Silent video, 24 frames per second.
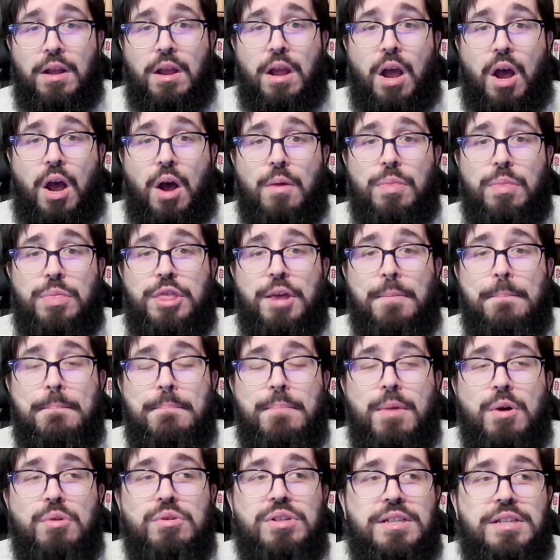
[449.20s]
The
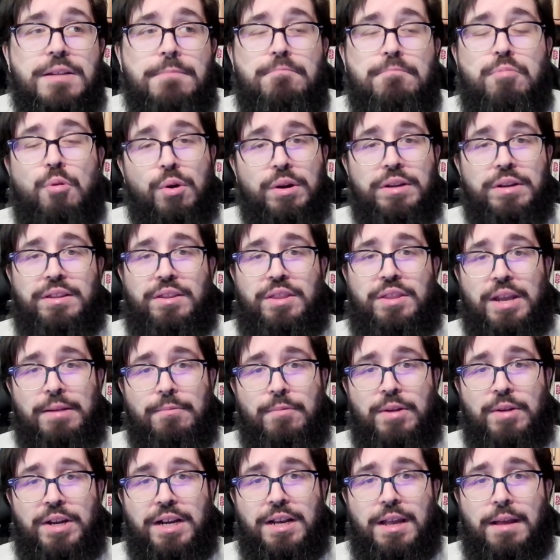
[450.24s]
most important thing when
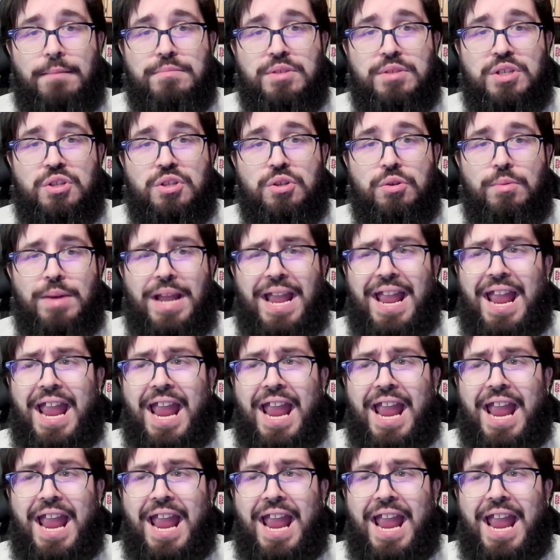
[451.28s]
it comes to